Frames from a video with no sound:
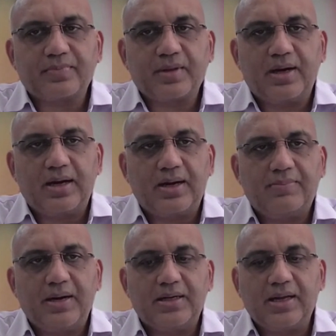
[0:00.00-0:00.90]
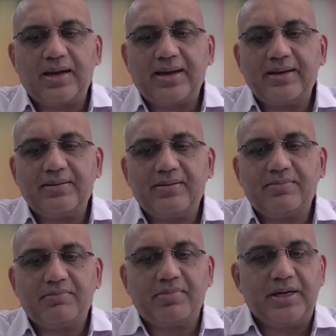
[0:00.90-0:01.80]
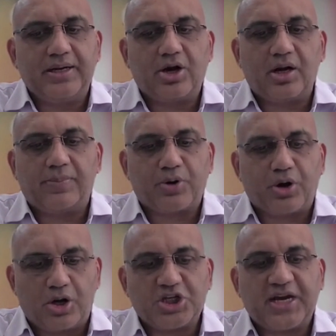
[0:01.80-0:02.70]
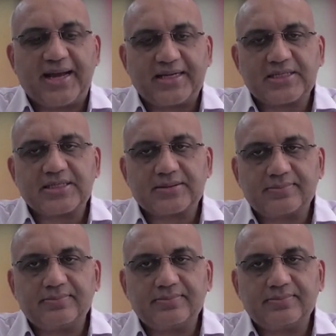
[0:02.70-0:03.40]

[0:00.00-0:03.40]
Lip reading: multi-million dollar projects